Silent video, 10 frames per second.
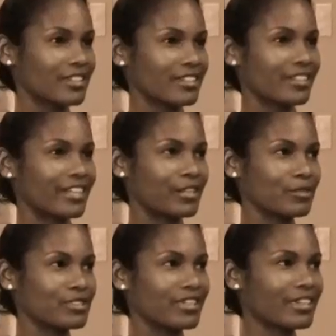And it was
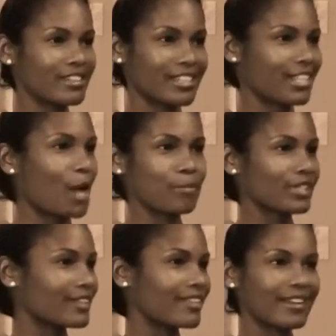like, it happened like
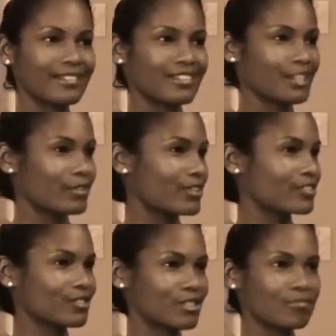that. I read the
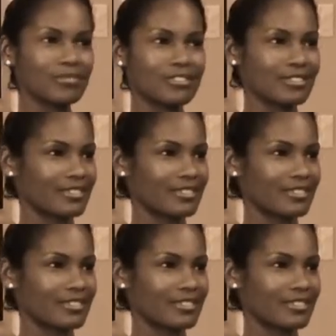script,